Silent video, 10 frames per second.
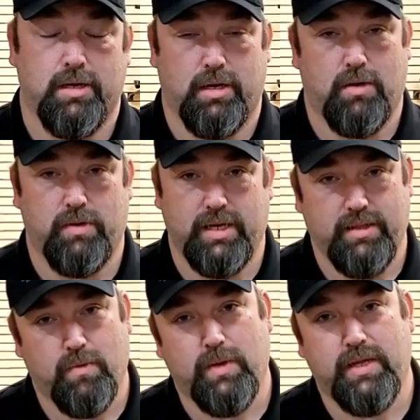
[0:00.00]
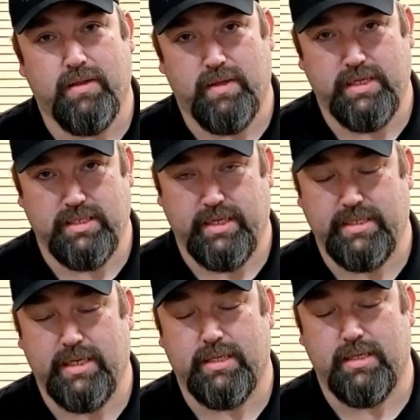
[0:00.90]
Get the width of these
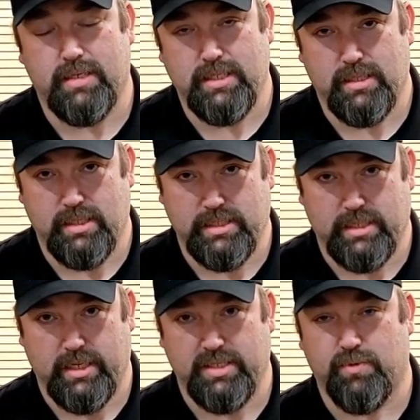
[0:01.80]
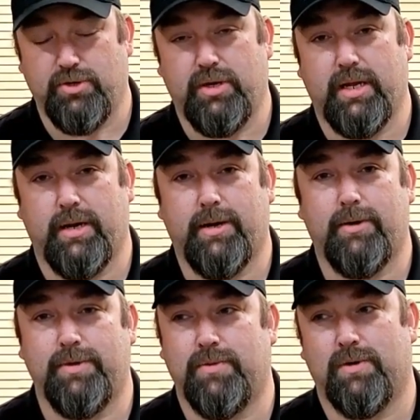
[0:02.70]
things, get the length of these things. When you get it
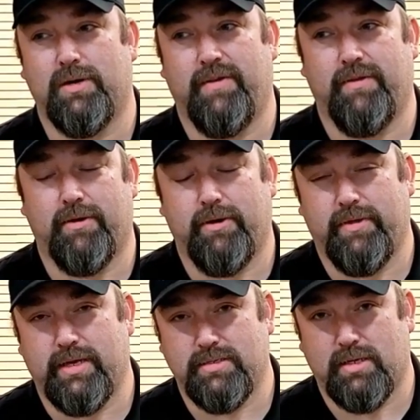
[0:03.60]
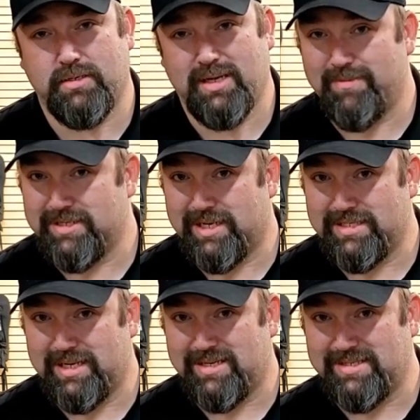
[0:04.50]
home, do you want to leave your $30,000 side-by-side
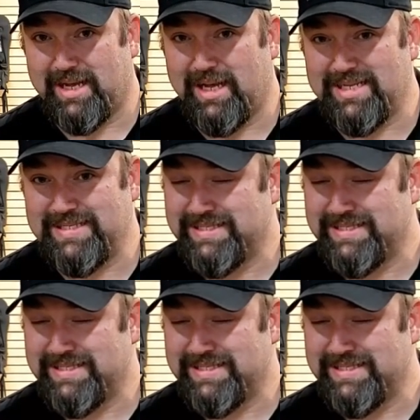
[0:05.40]
sit outside